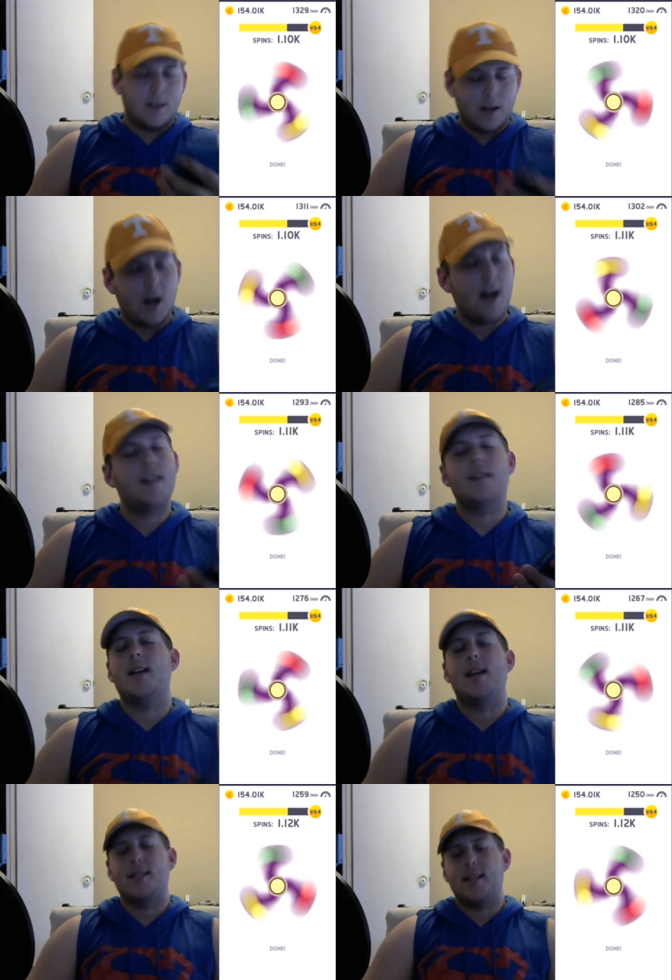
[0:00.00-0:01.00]
All right,
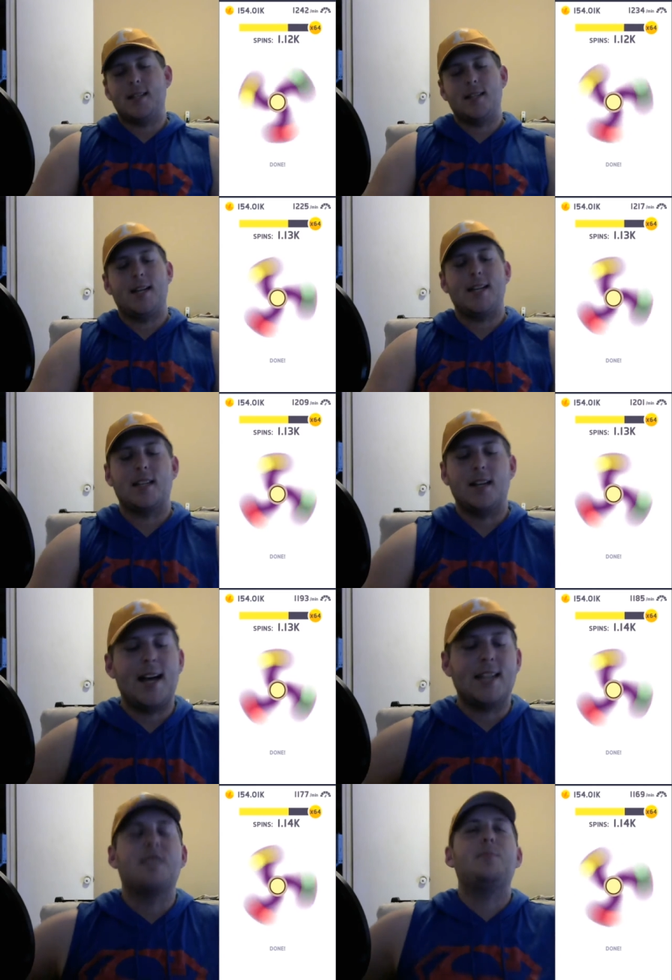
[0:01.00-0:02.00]
guys, that's that's
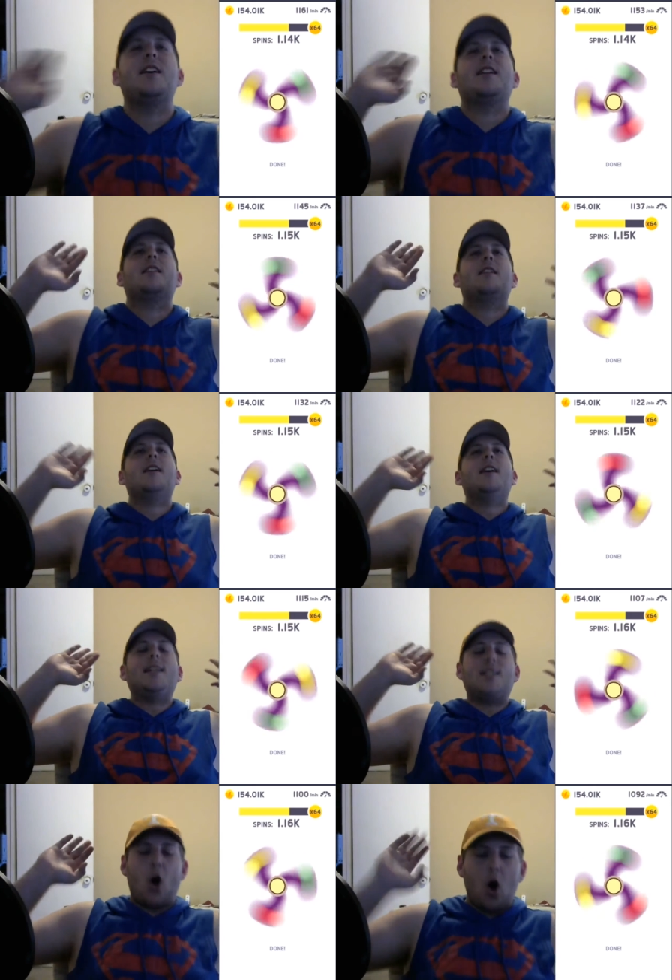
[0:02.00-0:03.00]
last spin.
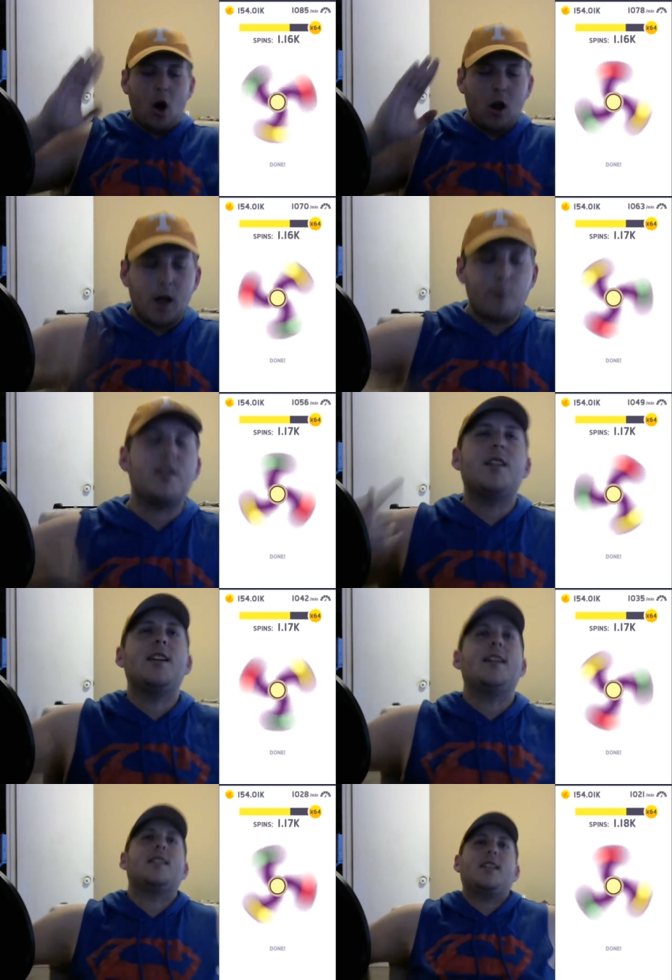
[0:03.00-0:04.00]
It's all up to
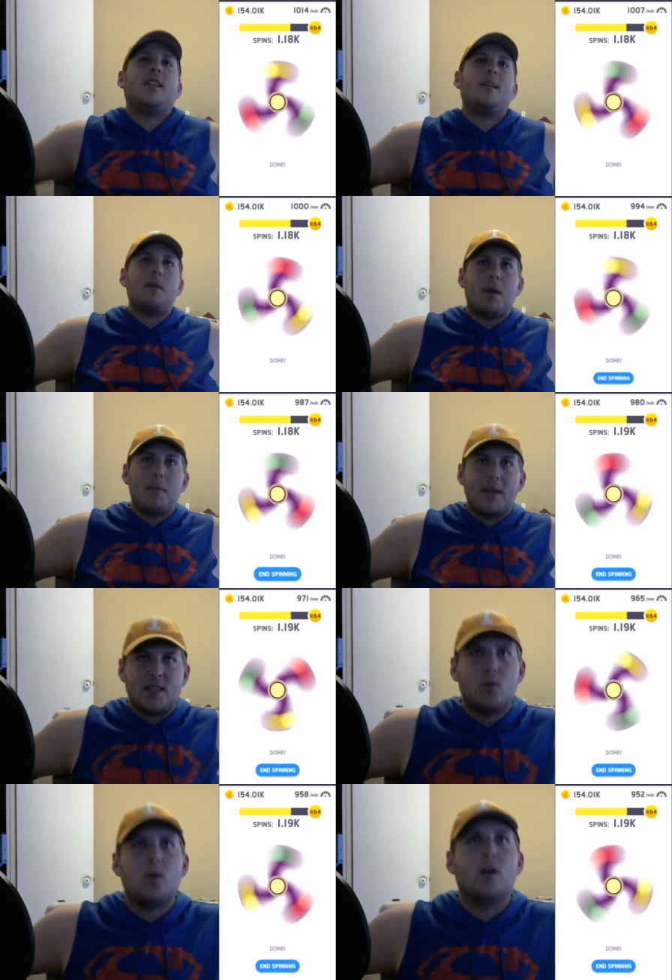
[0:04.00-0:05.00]
this to give me my
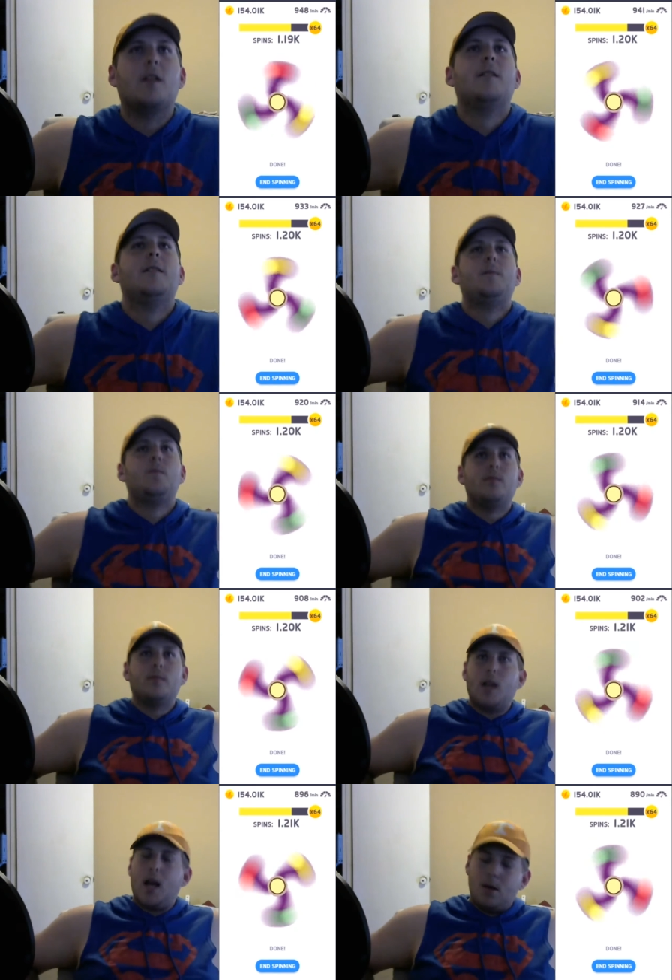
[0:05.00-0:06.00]
best score.
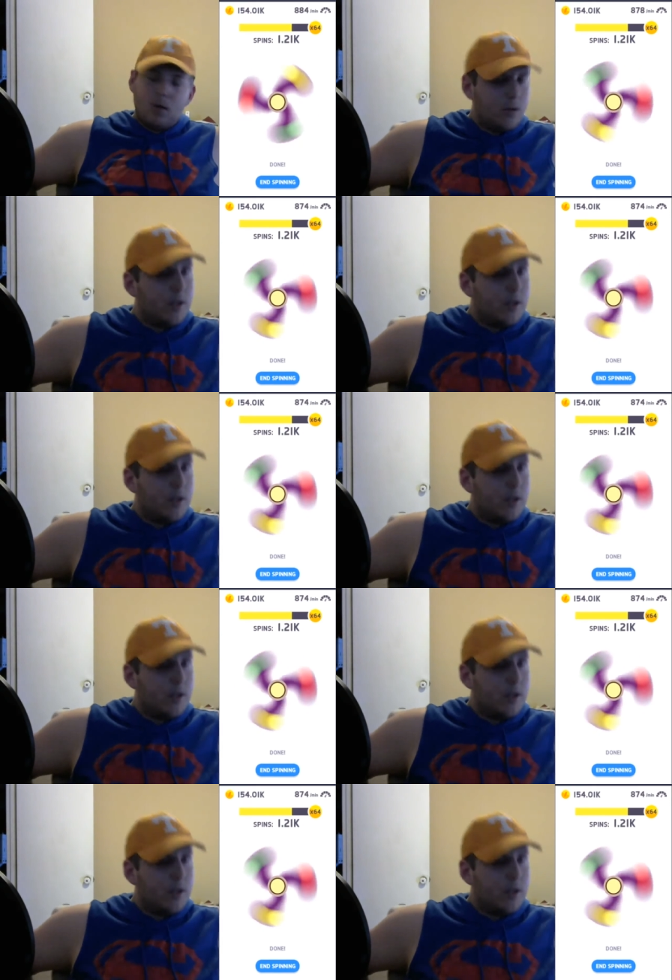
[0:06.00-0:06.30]
I won't